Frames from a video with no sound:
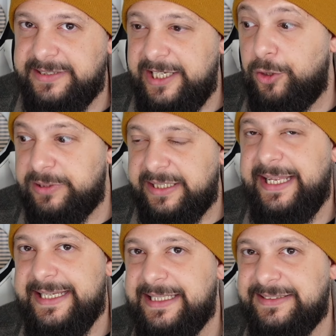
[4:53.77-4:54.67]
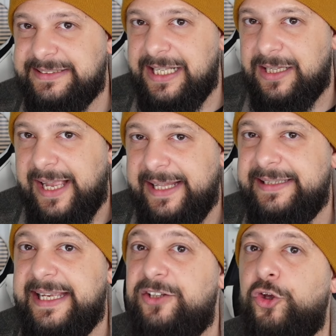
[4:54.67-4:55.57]
they know that they can sell
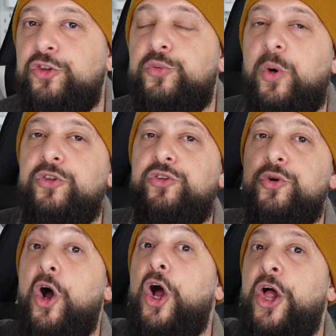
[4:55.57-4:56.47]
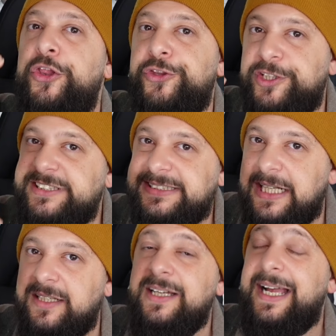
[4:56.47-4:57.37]
and they don't want to
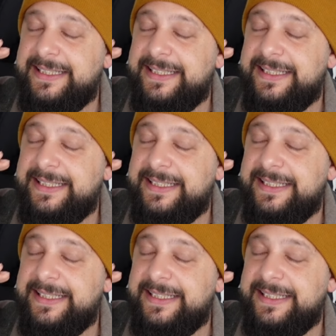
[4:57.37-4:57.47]
undersell.